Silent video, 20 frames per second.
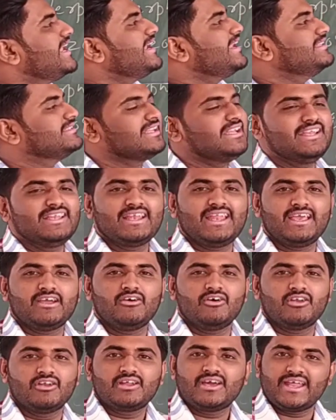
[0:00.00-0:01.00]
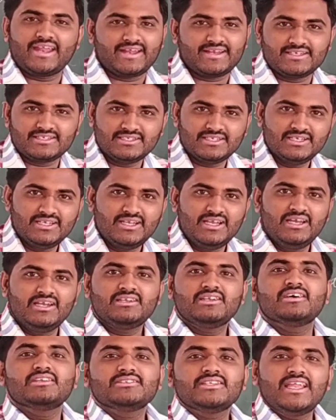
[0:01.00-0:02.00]
and ethylene glycol. Correct.
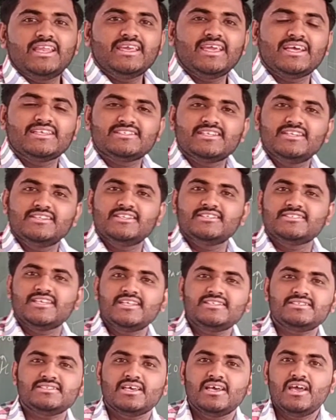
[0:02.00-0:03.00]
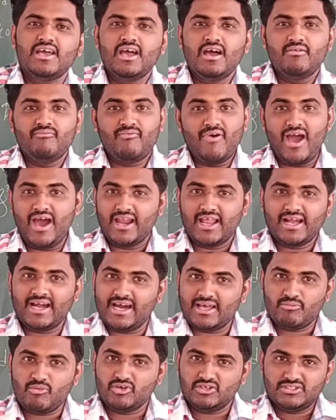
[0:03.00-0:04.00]
Tertiary acid in the sense
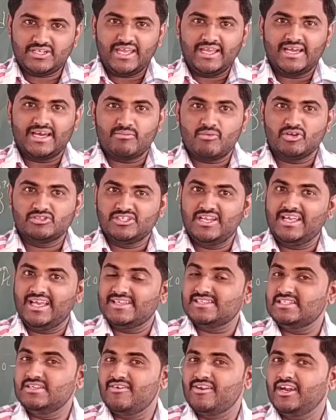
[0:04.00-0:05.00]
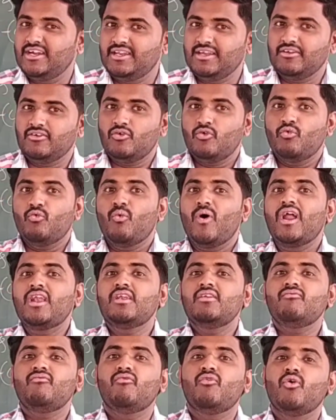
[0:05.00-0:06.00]
dicarboxylic acid you are getting.
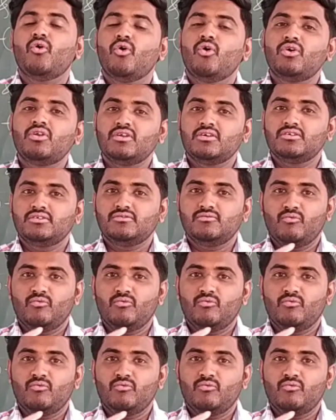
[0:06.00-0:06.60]
1,4